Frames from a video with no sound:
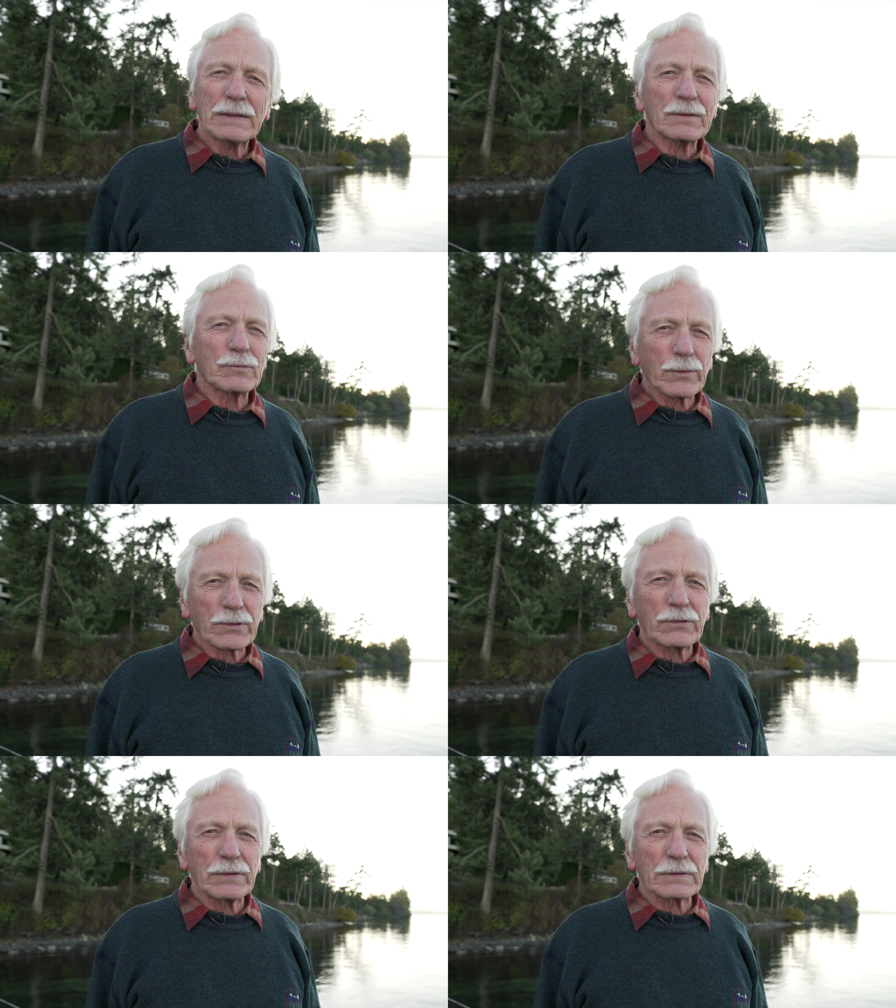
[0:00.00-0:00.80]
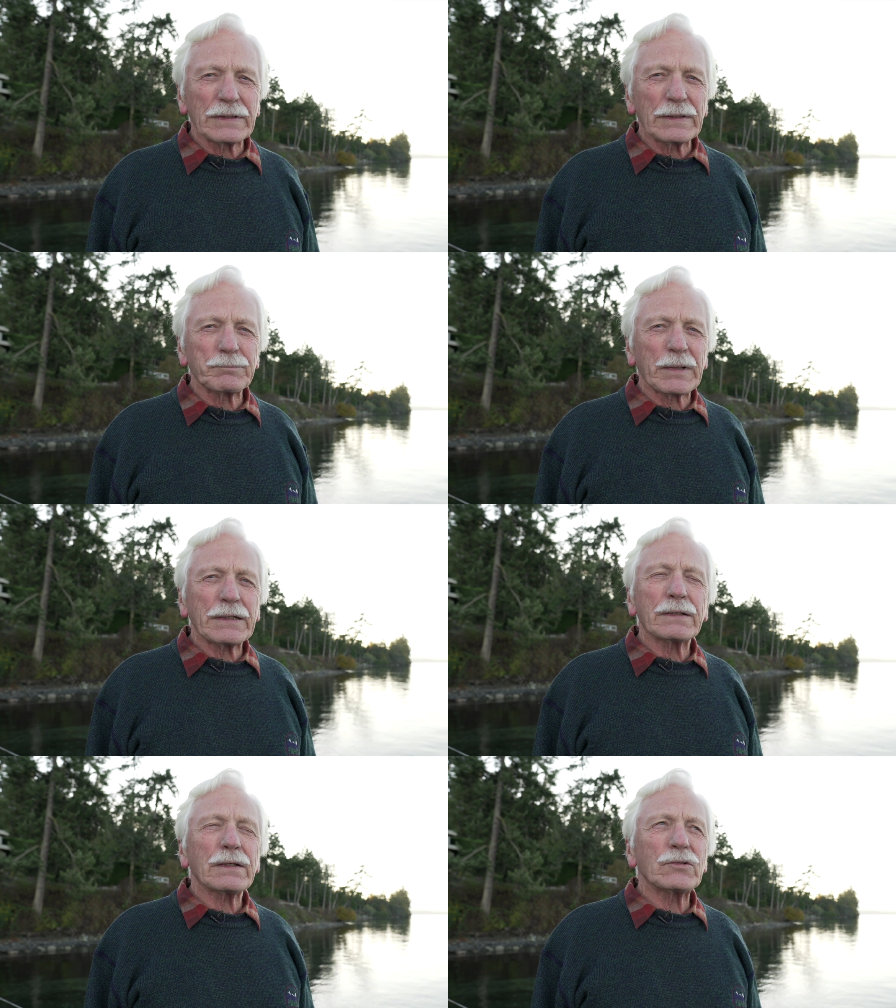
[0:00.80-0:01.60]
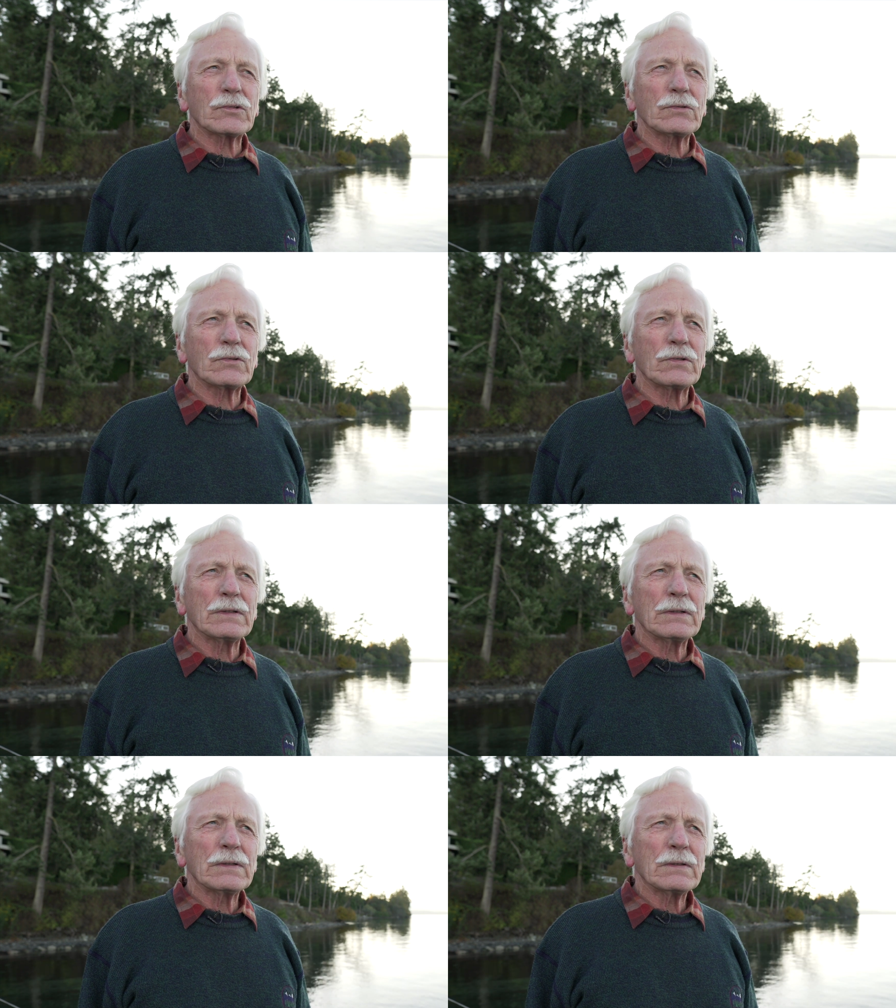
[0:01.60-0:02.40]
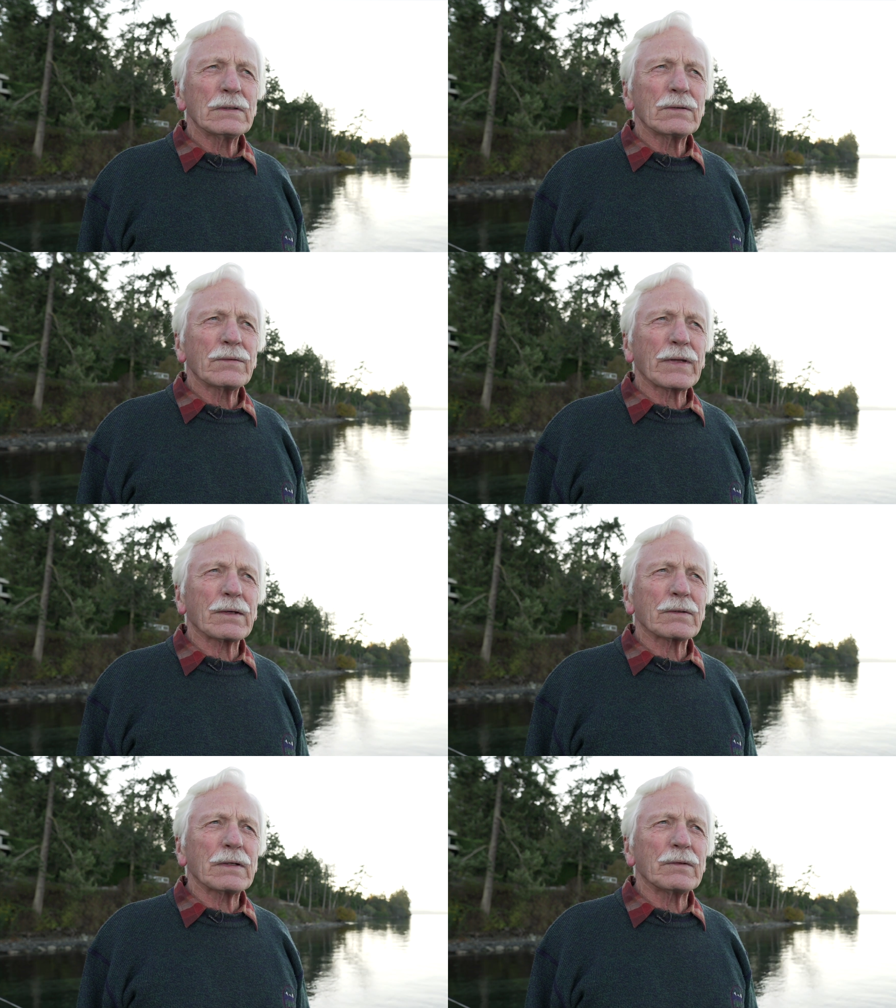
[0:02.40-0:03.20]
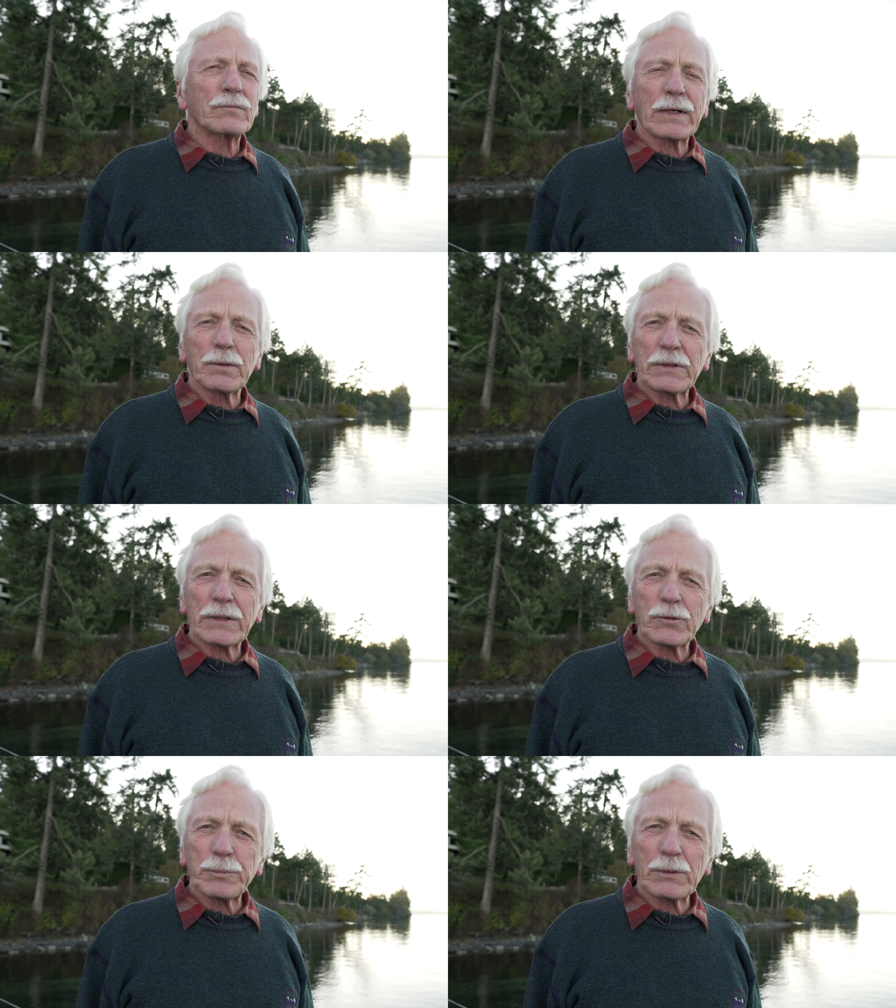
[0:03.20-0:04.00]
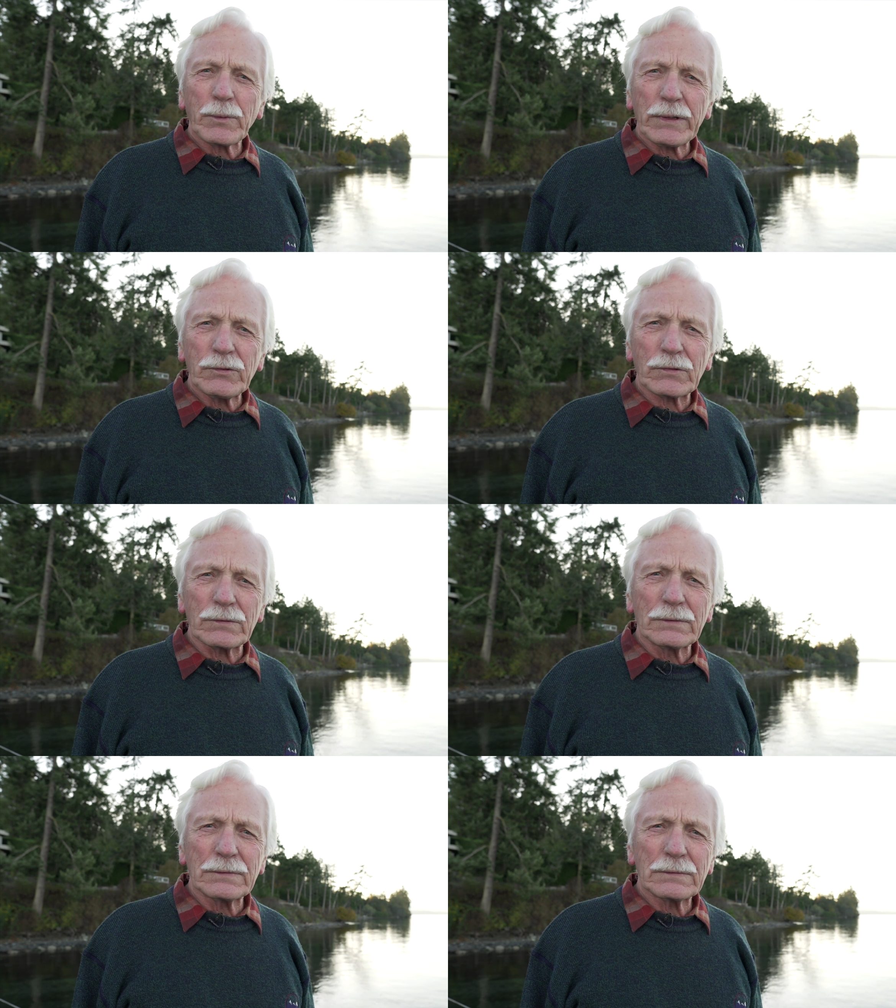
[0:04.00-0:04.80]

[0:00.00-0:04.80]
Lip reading: Unfortunately, in many cases, that environment has been wasted,